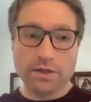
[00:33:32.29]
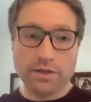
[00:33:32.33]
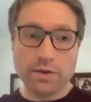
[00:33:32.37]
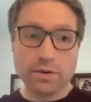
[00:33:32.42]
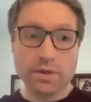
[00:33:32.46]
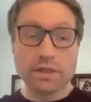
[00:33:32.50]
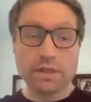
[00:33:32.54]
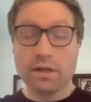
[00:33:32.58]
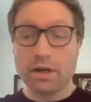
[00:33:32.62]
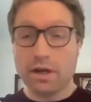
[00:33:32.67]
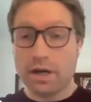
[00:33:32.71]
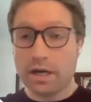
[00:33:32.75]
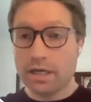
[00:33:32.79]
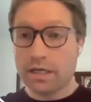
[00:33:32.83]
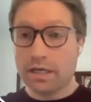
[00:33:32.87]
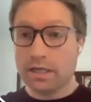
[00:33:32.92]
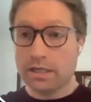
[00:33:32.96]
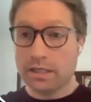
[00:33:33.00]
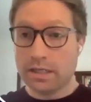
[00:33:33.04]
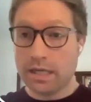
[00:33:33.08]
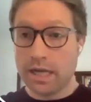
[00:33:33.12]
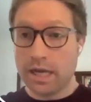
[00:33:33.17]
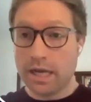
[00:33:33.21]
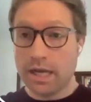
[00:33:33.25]
So it's not
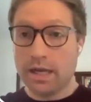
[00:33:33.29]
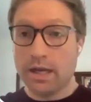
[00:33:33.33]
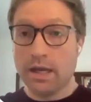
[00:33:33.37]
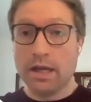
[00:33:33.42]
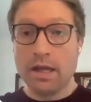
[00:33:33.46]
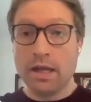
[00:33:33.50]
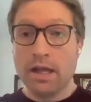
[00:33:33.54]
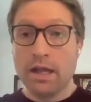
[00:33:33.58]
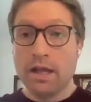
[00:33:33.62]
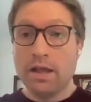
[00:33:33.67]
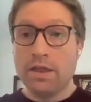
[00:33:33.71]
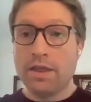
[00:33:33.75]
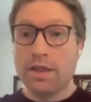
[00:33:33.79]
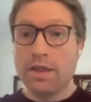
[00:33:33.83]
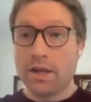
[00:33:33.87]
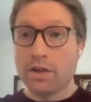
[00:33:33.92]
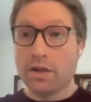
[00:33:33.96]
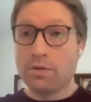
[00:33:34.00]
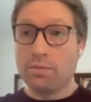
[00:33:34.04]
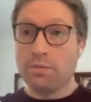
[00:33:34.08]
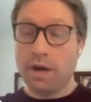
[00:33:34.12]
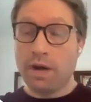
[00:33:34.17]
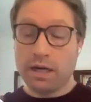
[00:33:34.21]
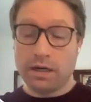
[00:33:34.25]
to say that
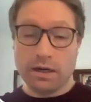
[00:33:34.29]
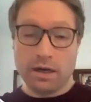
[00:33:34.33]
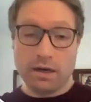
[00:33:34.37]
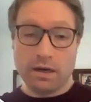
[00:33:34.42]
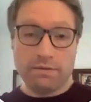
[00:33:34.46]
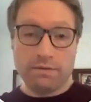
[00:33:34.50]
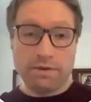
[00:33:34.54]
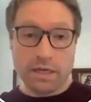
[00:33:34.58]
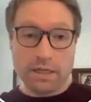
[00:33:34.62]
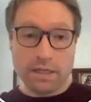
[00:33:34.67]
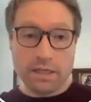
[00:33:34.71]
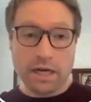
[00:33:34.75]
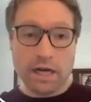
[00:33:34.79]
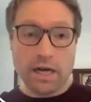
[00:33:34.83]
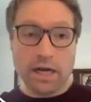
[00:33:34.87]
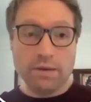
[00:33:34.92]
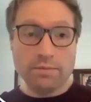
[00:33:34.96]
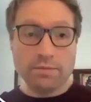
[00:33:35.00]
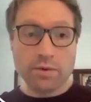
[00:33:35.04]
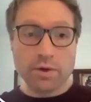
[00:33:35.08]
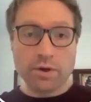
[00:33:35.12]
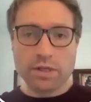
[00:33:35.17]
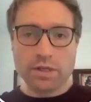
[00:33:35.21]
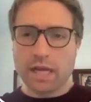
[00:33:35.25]
you might not find
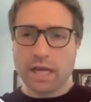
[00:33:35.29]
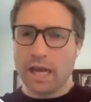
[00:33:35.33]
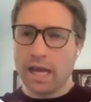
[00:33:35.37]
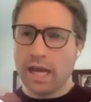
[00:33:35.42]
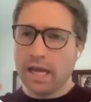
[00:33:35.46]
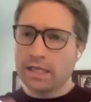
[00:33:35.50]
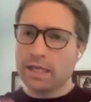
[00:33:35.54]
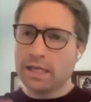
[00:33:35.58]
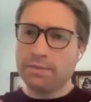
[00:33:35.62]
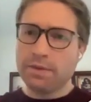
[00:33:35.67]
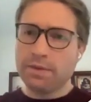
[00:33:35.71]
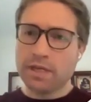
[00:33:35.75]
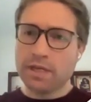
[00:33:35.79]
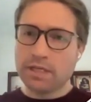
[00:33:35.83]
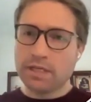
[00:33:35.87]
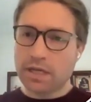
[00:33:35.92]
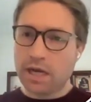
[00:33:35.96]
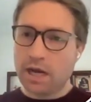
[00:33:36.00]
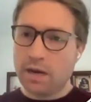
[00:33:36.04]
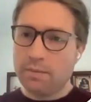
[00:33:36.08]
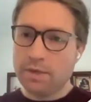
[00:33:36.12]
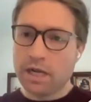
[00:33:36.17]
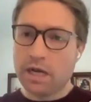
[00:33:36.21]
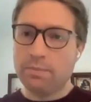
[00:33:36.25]
times where you say, hey, something's
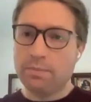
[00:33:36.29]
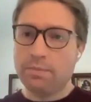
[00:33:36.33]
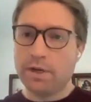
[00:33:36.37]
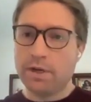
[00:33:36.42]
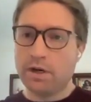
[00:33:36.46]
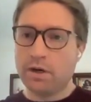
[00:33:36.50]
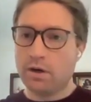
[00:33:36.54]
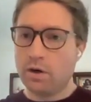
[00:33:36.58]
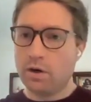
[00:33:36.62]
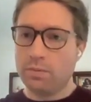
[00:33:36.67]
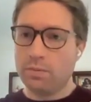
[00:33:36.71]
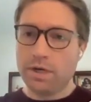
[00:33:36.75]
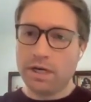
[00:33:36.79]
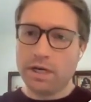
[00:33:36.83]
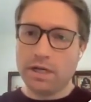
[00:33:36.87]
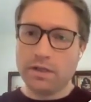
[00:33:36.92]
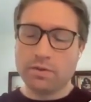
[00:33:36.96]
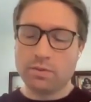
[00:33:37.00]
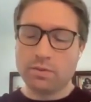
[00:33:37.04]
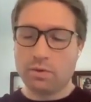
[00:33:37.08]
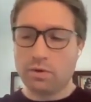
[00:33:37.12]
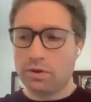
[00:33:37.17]
coming up in our open ends.